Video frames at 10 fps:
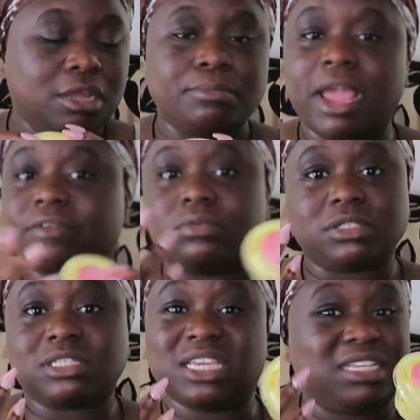But
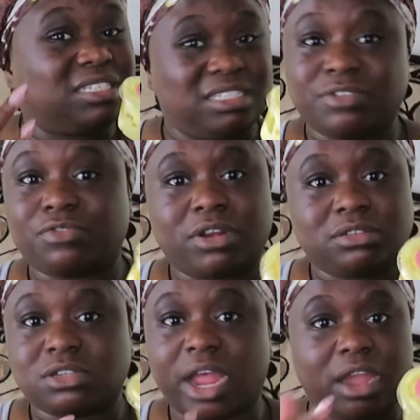everyone's skin is different,
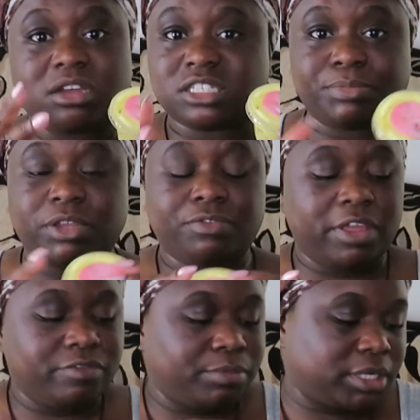so I can't speak
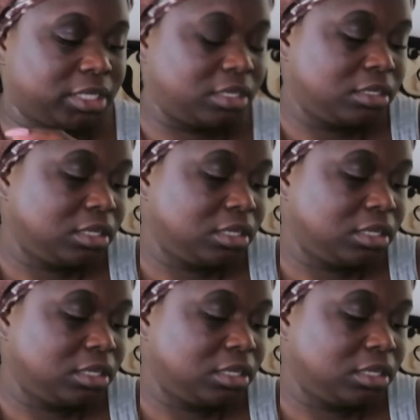for everybody.